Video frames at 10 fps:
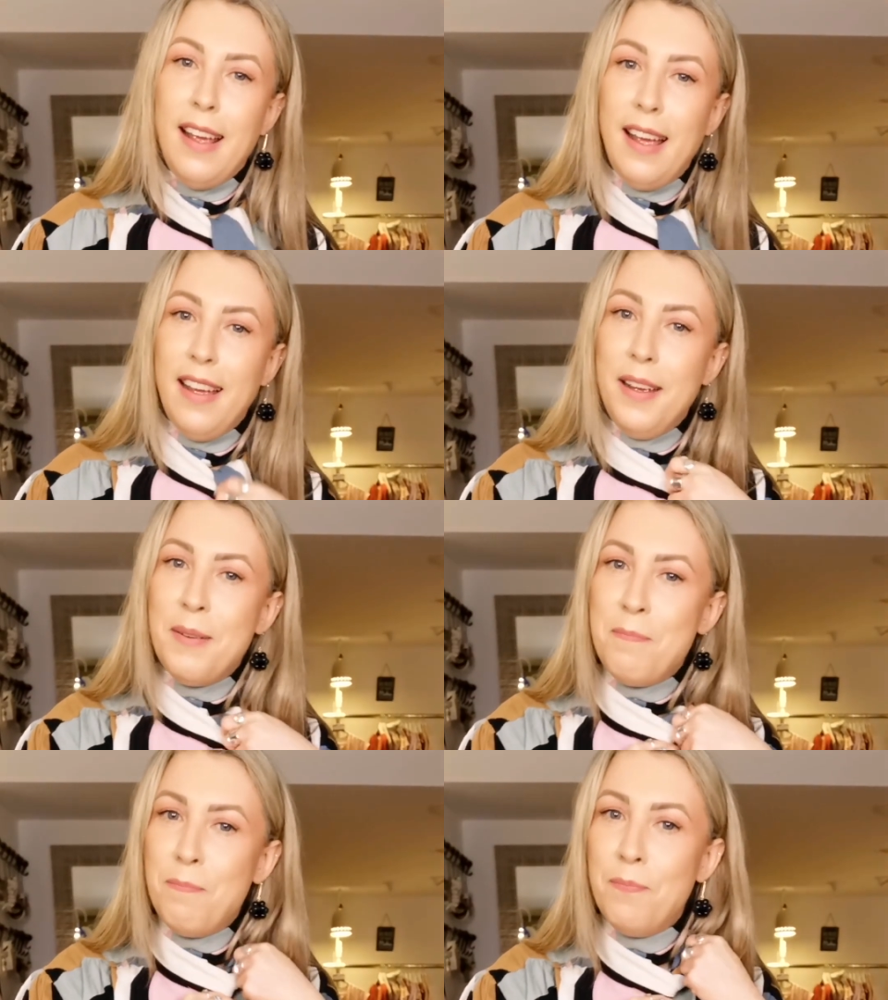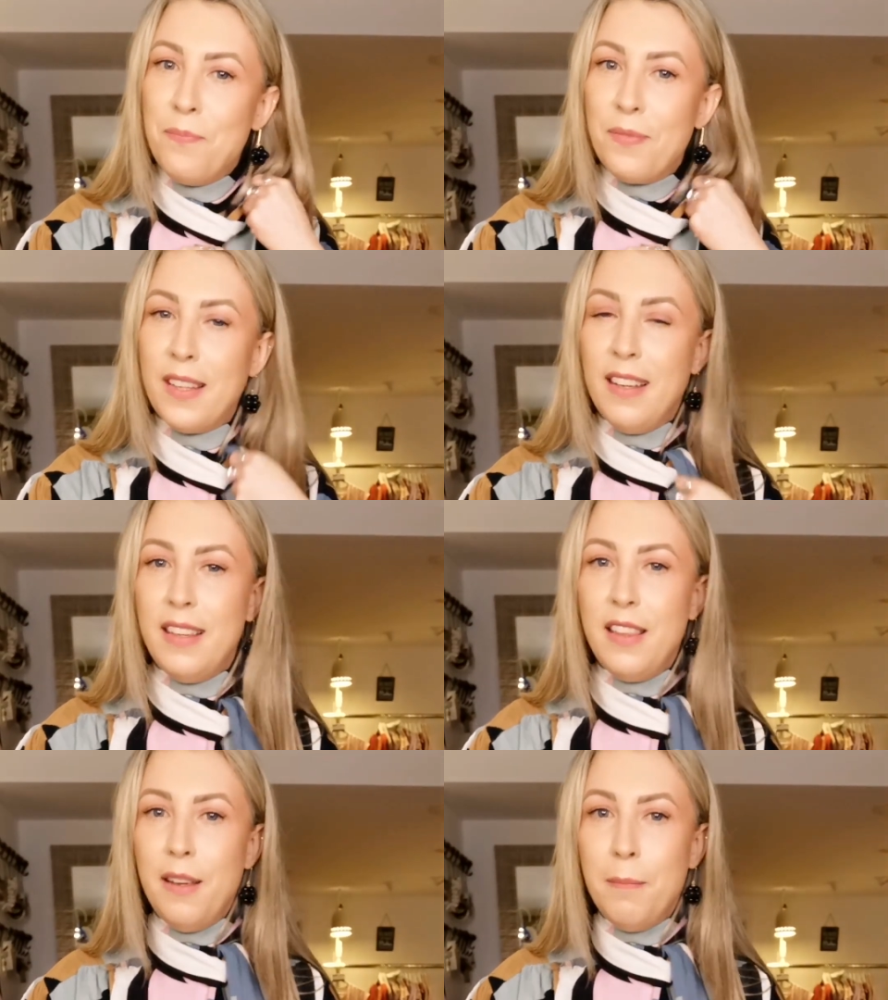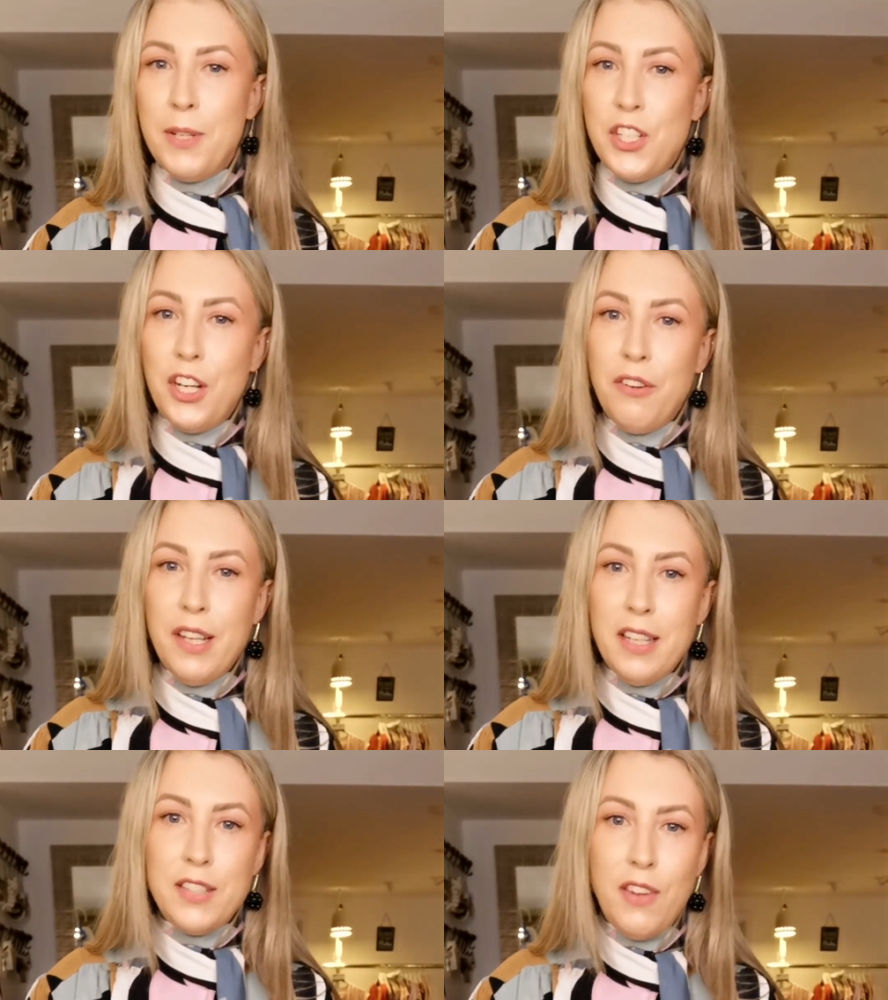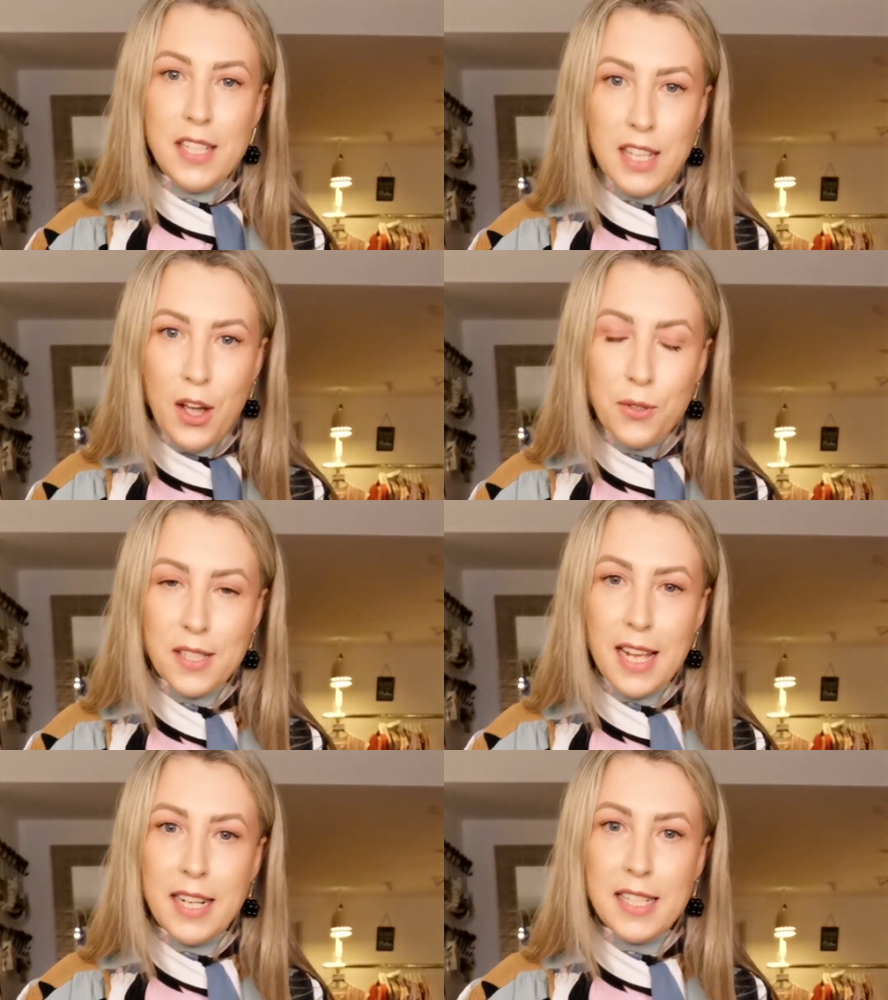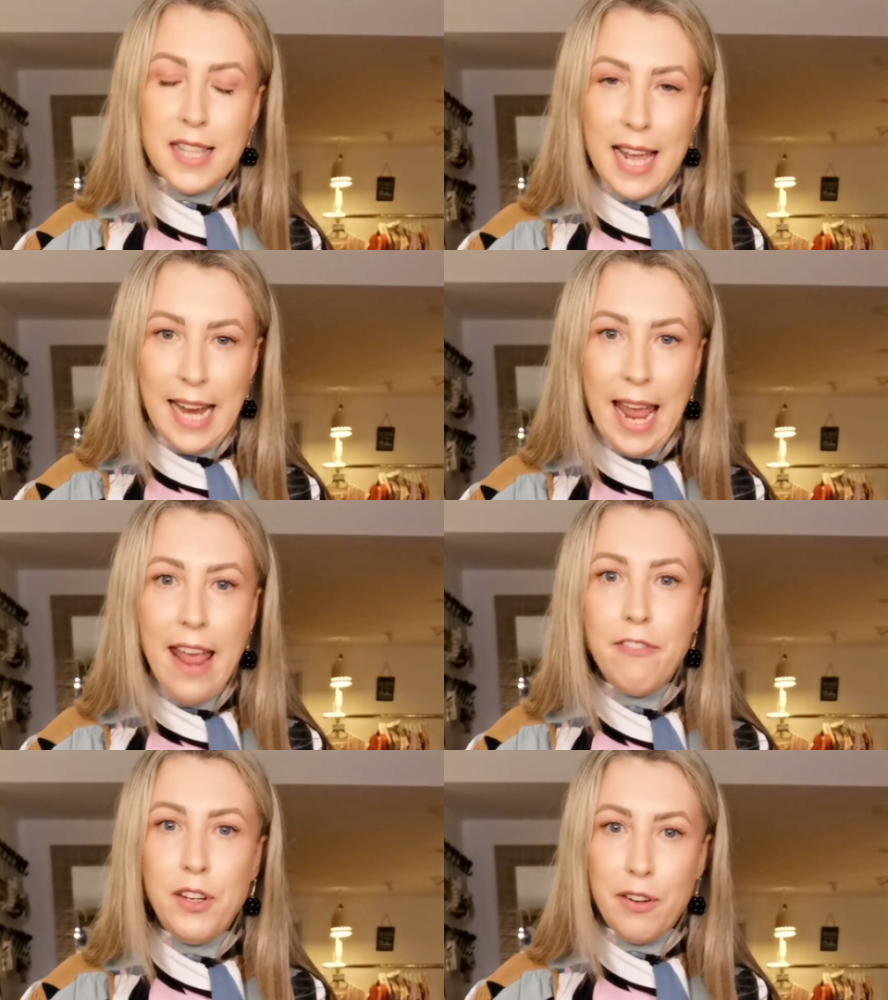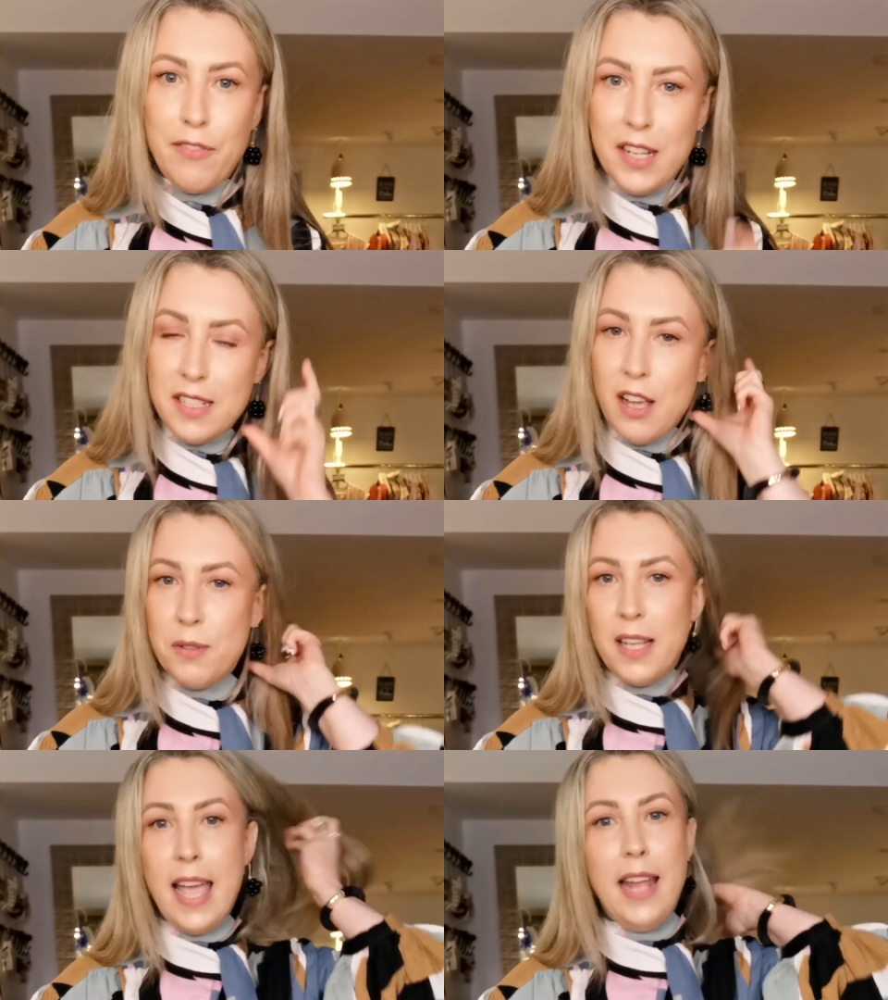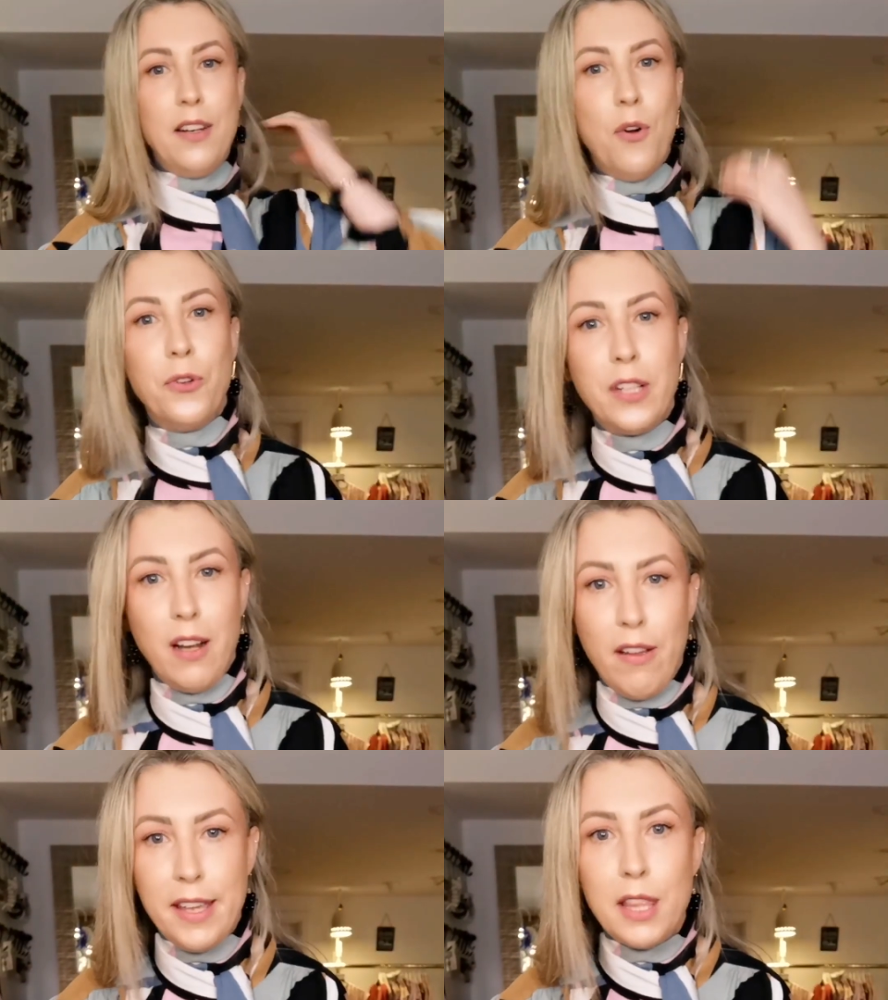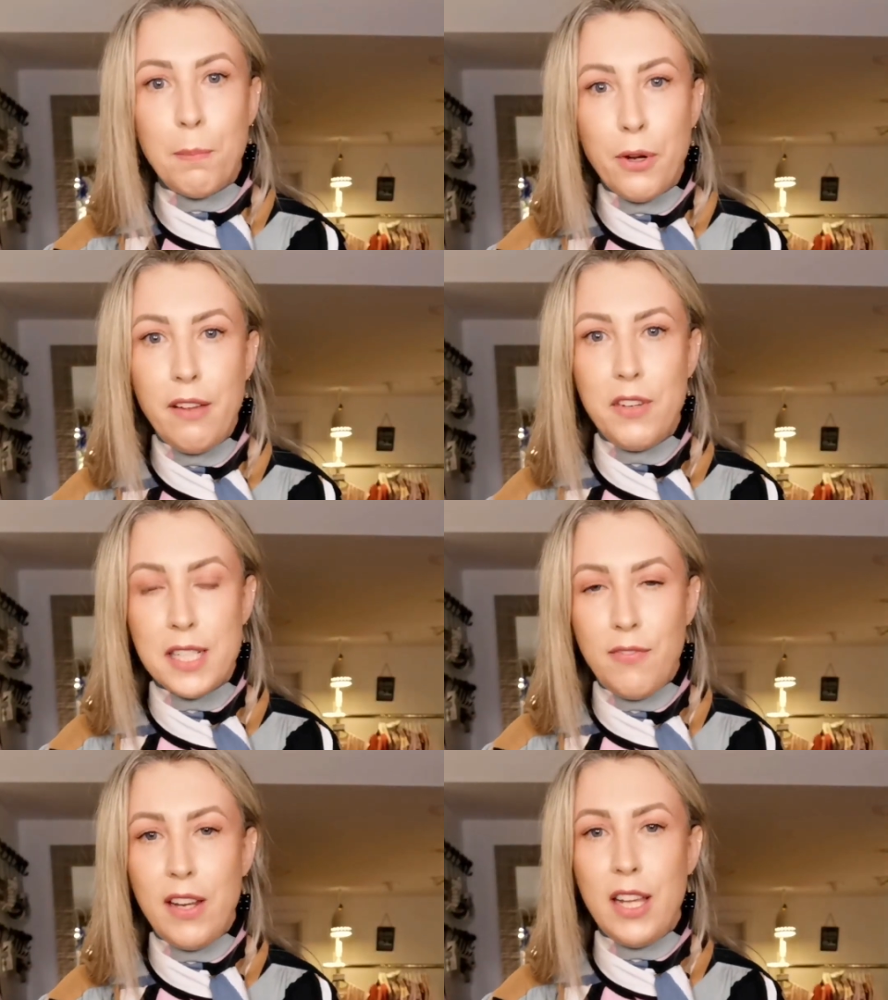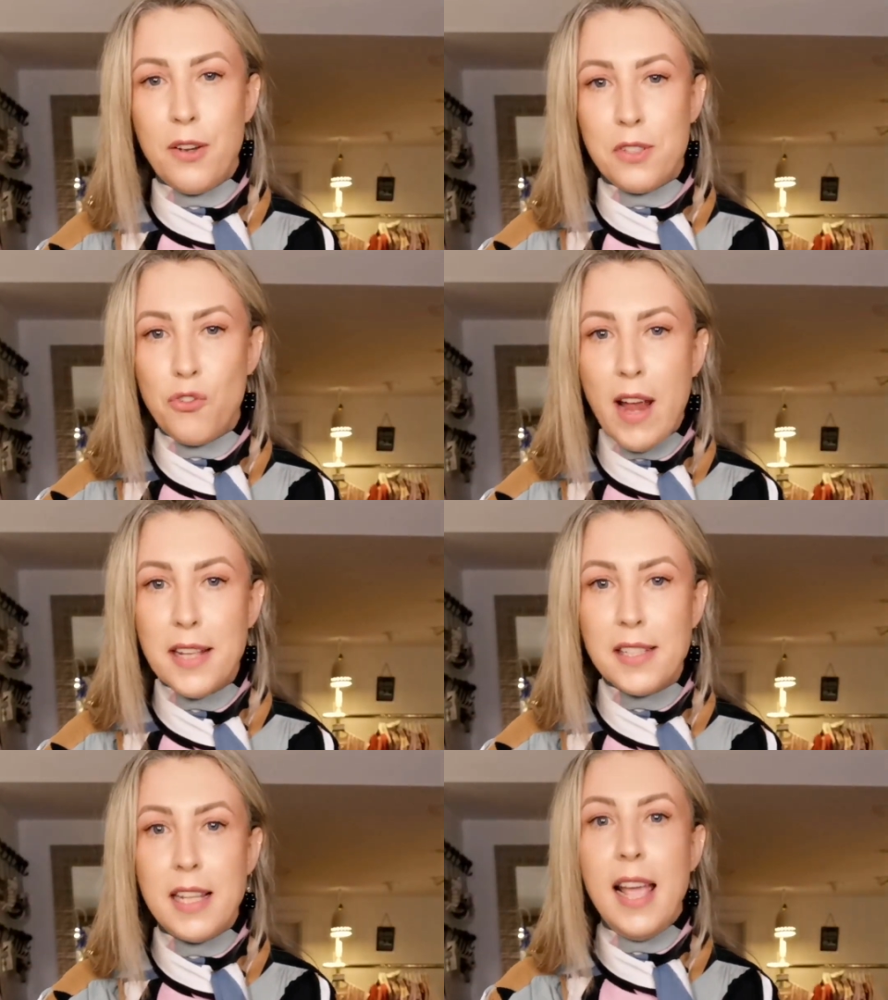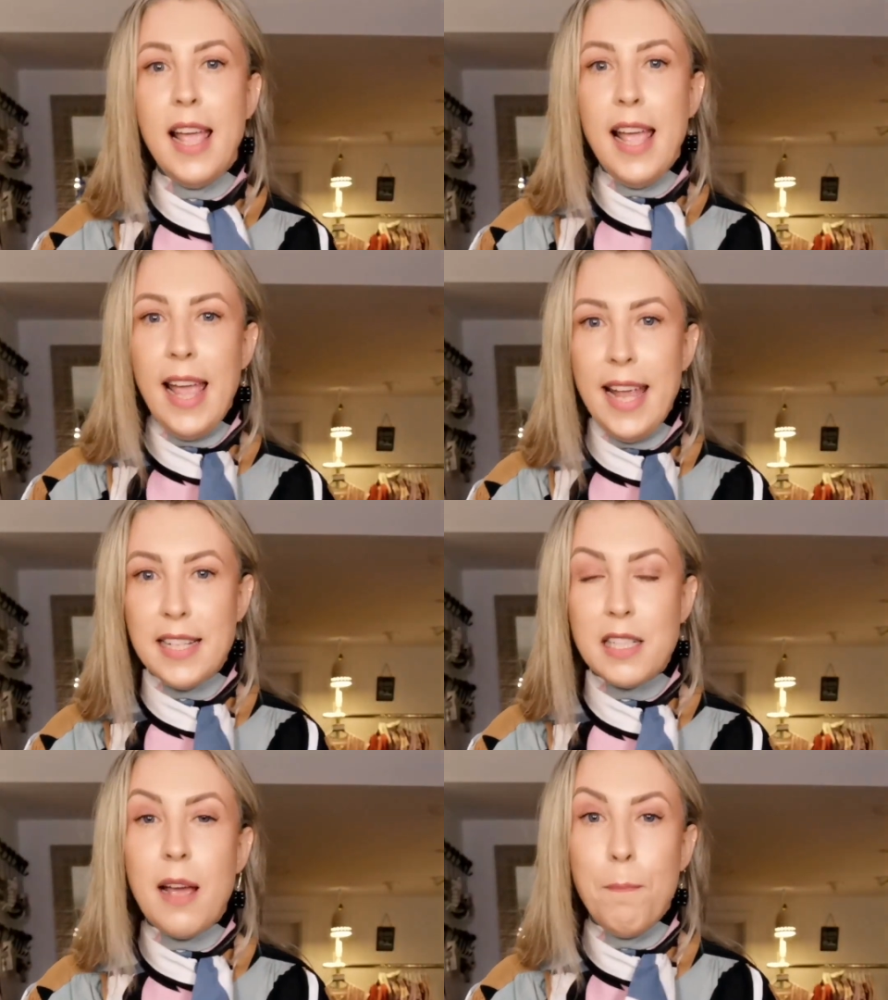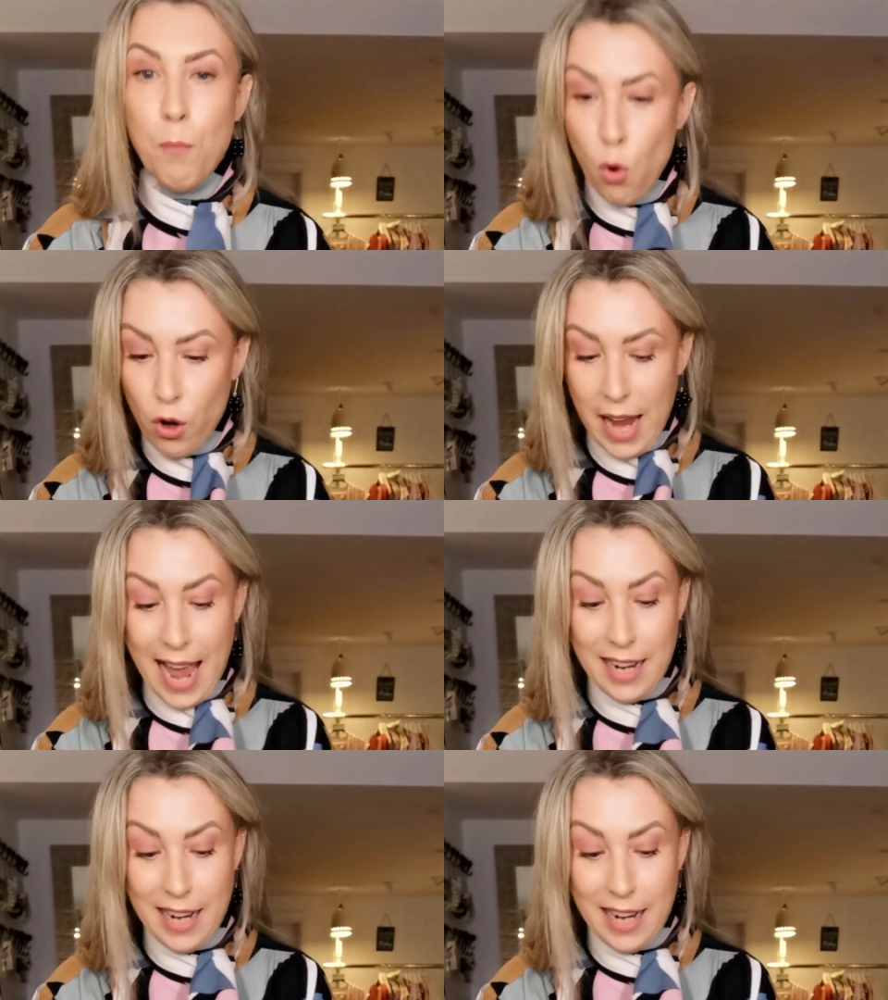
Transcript: Um, the material is viscose and it's that heavier viscose again, unlike the previous video's dress it's more